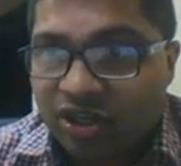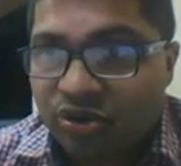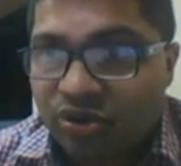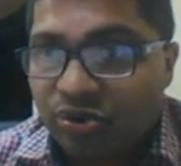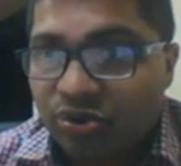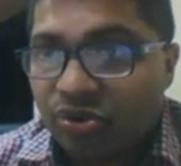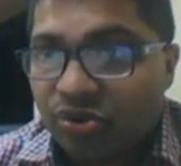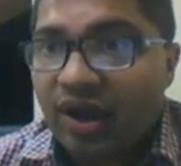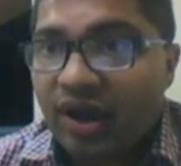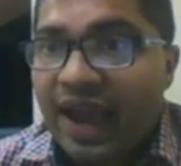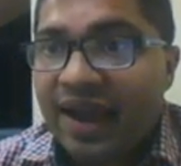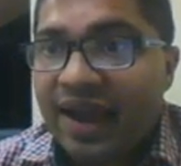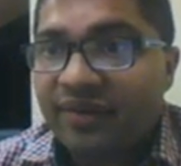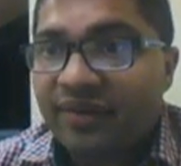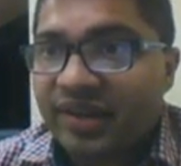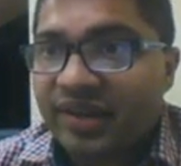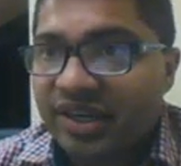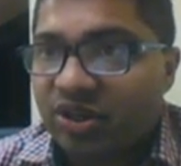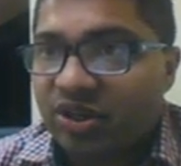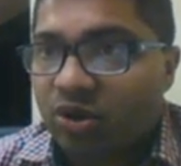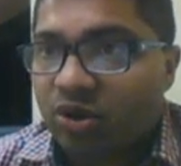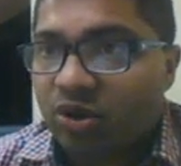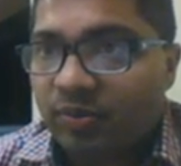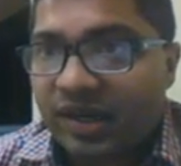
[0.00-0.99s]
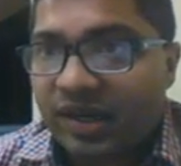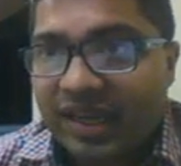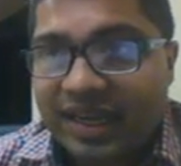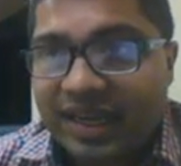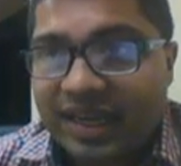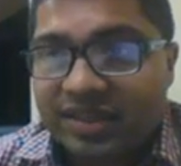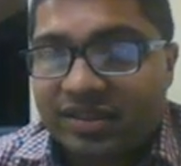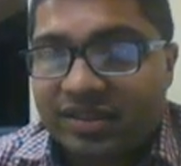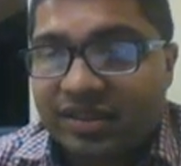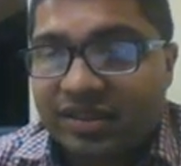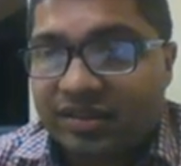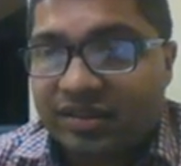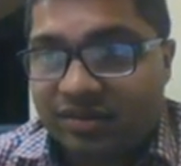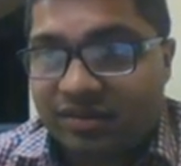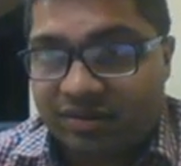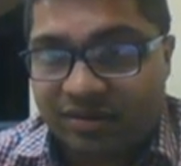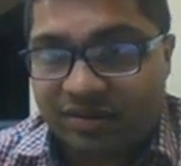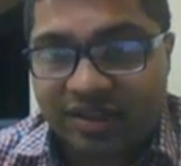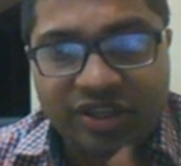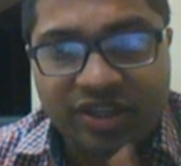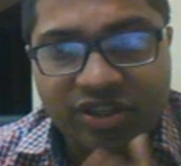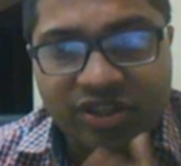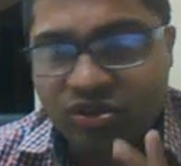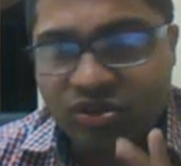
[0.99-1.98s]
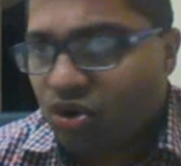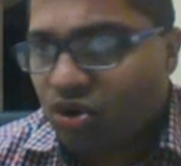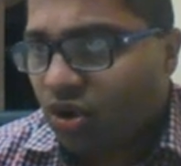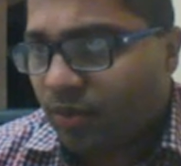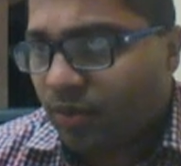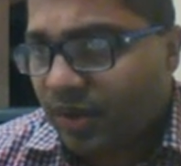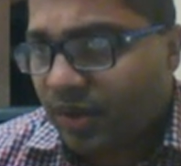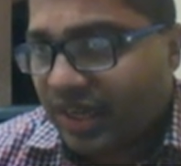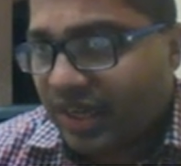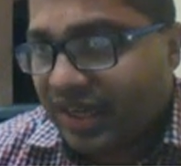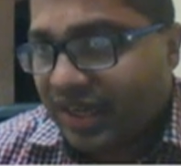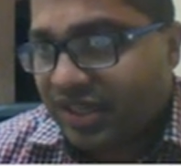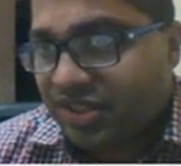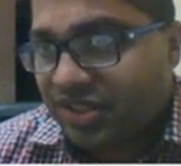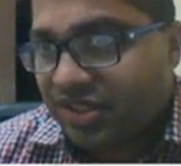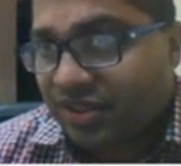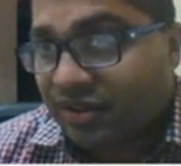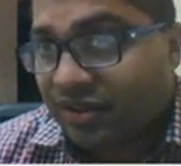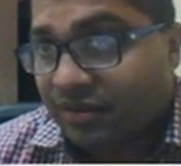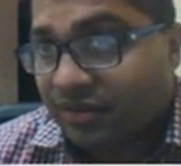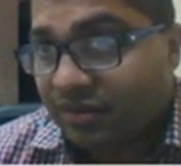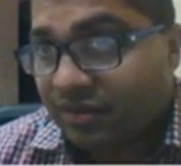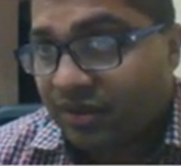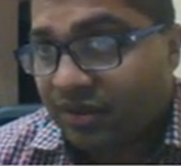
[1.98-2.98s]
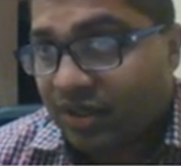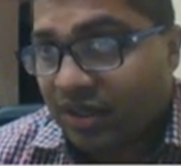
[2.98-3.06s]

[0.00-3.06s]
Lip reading: Do you have any obligation? There is no obligation.